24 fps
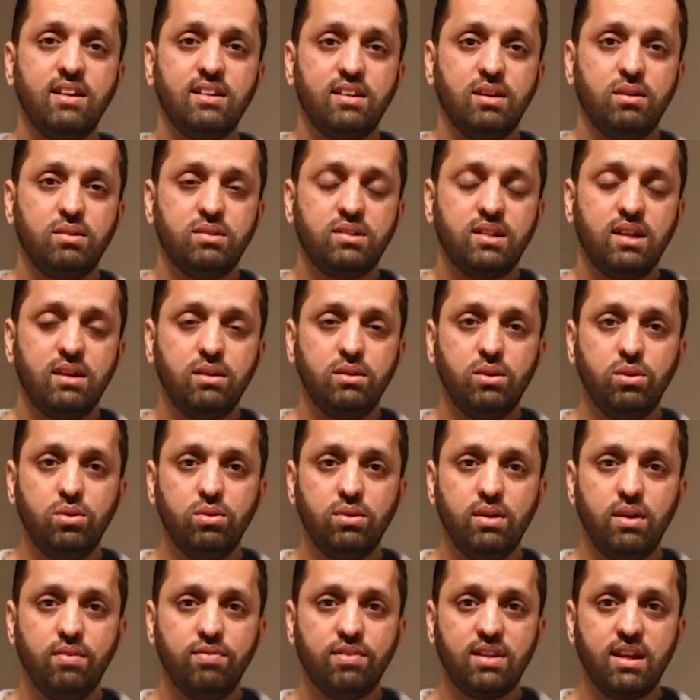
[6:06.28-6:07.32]
They'll tell
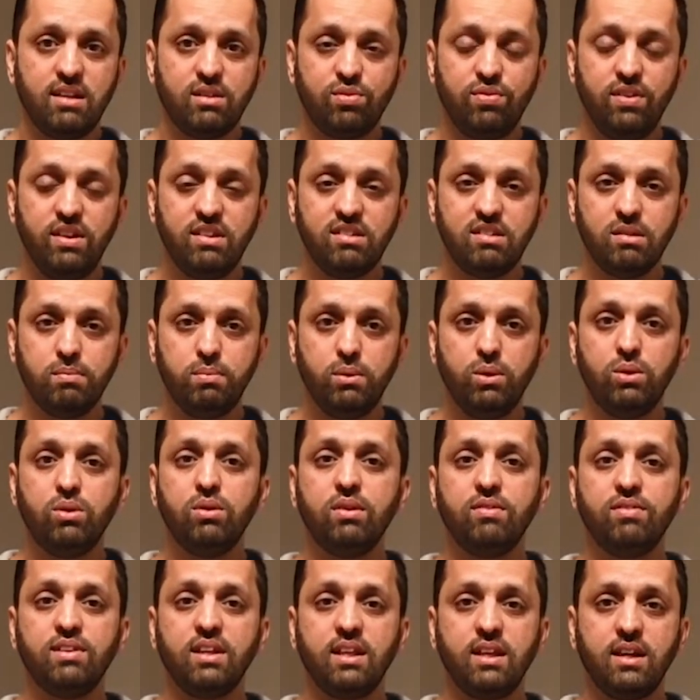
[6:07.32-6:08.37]
you if that's
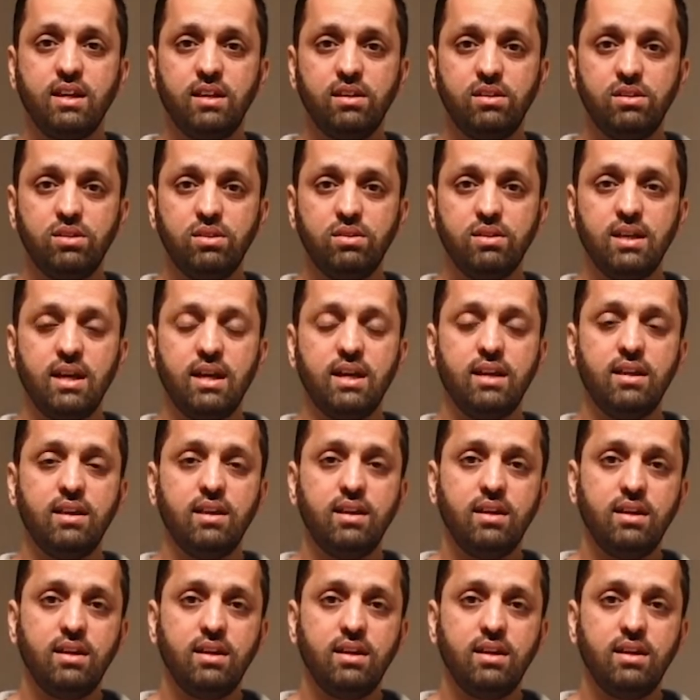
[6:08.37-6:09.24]
feasible, if they can do that